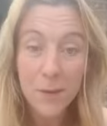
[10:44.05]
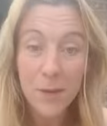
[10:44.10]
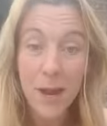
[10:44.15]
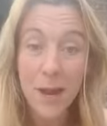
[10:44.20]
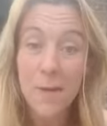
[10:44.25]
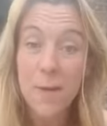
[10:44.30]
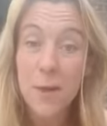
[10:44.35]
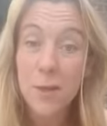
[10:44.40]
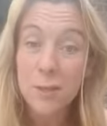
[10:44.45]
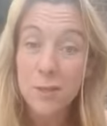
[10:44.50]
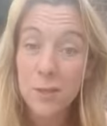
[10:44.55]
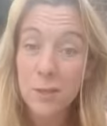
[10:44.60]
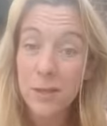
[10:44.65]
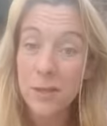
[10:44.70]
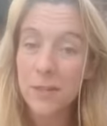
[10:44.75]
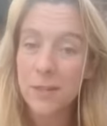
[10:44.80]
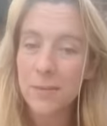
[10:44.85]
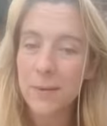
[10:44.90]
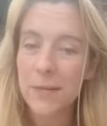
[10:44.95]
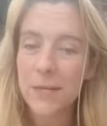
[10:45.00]
Okay, so
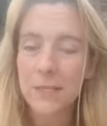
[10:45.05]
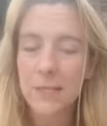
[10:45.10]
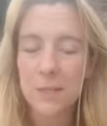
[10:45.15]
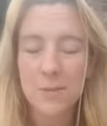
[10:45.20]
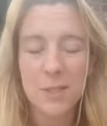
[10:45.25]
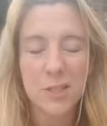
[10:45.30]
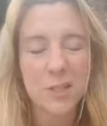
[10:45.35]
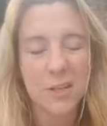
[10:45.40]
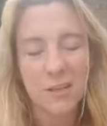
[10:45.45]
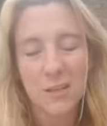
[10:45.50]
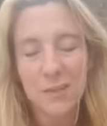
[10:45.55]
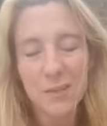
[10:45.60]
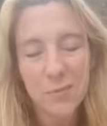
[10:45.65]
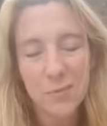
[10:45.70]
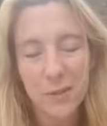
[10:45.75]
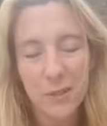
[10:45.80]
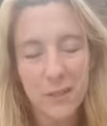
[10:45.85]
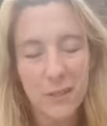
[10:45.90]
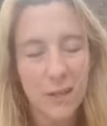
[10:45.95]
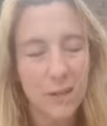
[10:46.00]
here's my intimacy share.
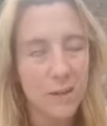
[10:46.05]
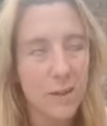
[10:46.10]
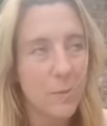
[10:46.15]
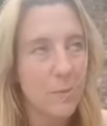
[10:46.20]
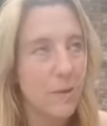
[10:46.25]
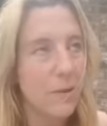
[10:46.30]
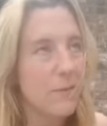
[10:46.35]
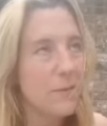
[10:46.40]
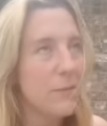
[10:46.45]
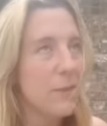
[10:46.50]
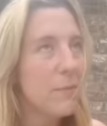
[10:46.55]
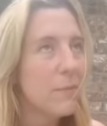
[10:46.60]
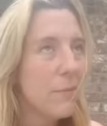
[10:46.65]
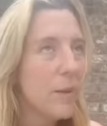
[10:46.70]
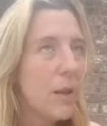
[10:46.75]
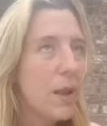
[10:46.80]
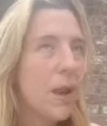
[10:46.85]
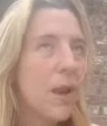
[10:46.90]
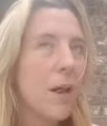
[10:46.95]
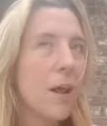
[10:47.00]
It's really not that big of a
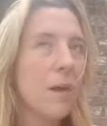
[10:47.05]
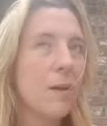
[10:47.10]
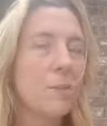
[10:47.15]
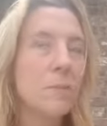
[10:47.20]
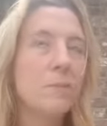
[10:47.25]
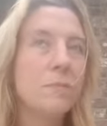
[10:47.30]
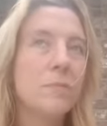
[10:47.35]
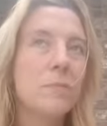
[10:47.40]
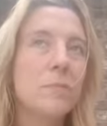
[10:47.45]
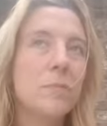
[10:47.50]
deal.